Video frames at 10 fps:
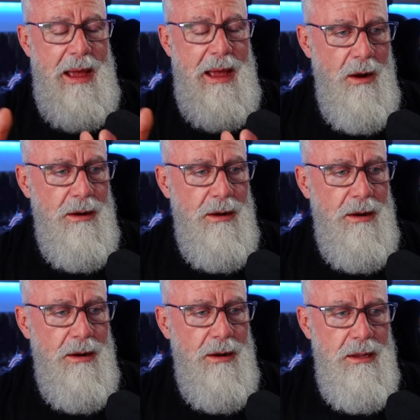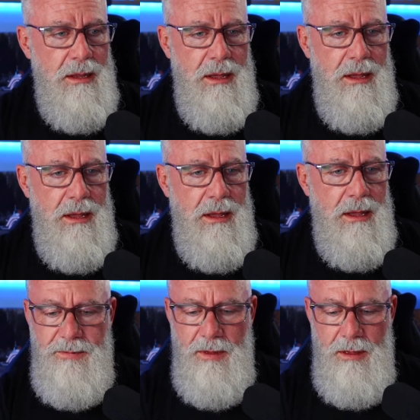part
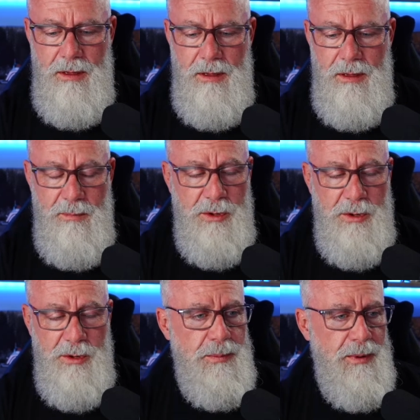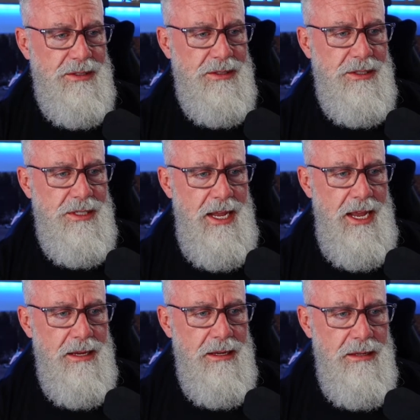of, of most enterprises
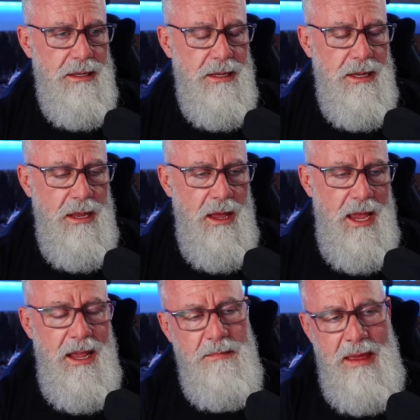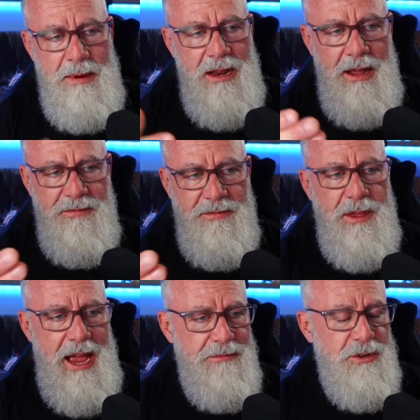today. maybe not for
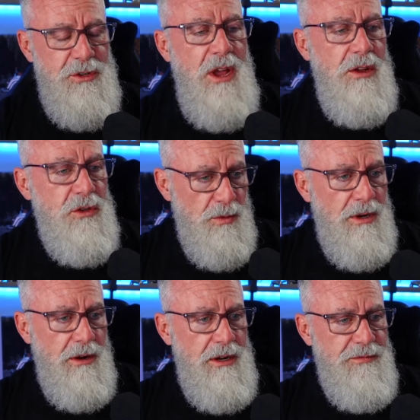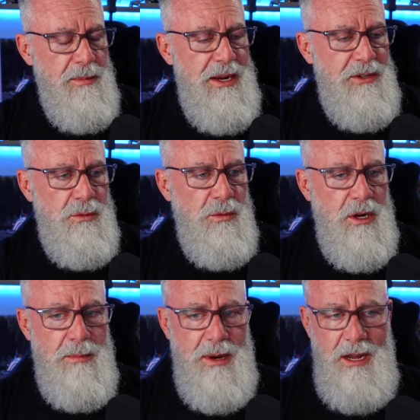the average knowledge worker information
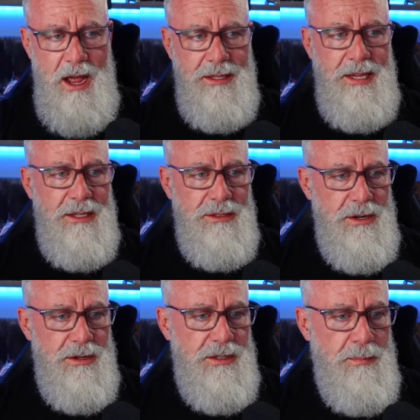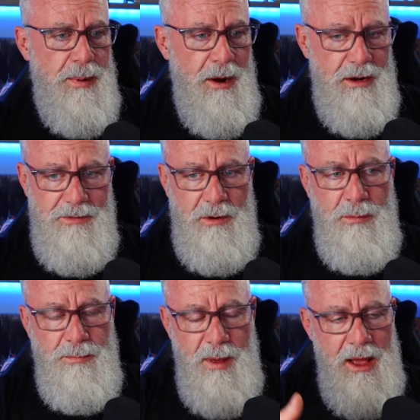worker, but contact center is a part of a
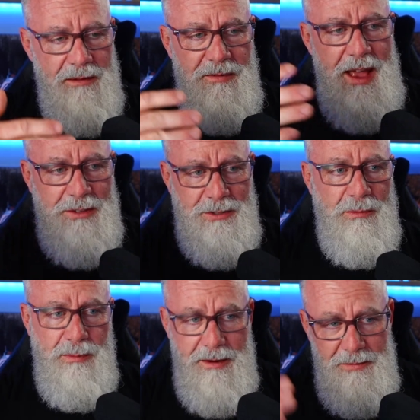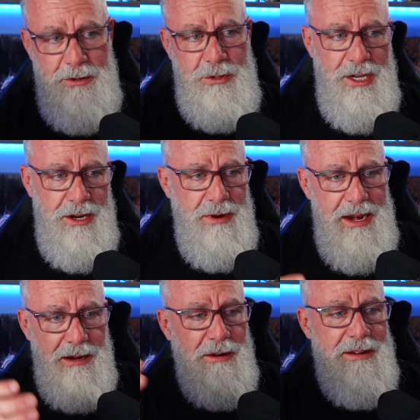vast revenue
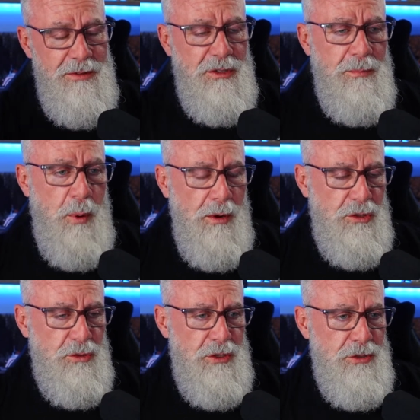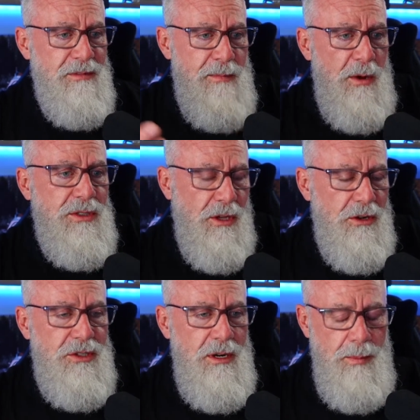generating or even support structure of most
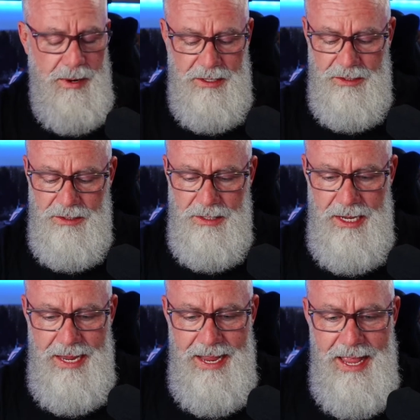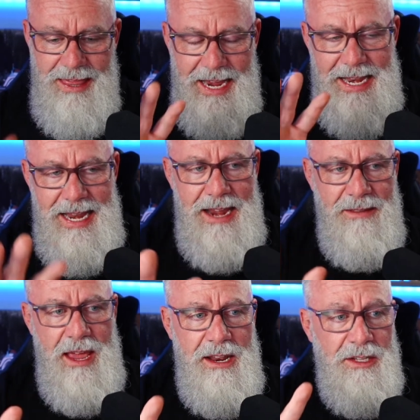large enterprises. They need,
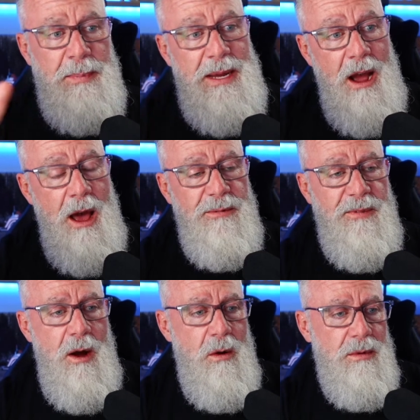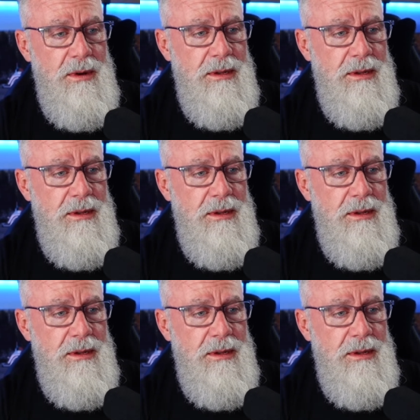and it's beyond phone,